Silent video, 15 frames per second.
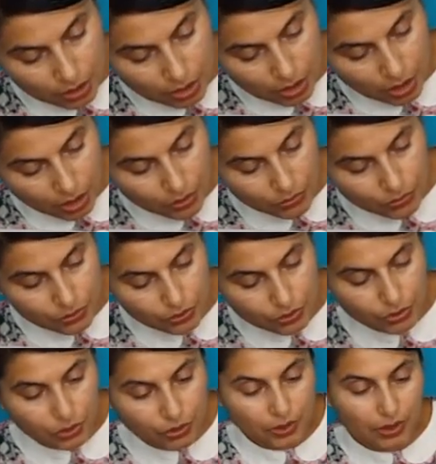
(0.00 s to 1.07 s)
close
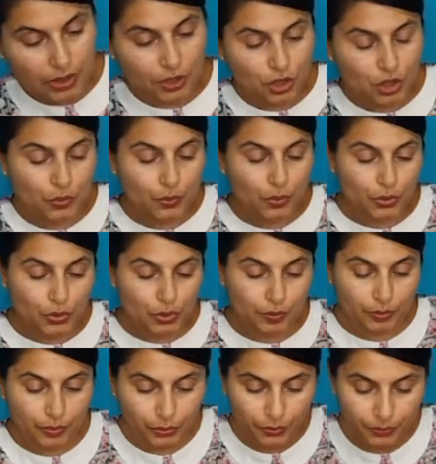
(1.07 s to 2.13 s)
to the edge as
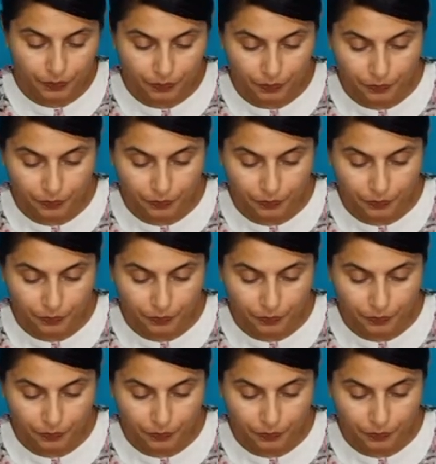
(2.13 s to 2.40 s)
possible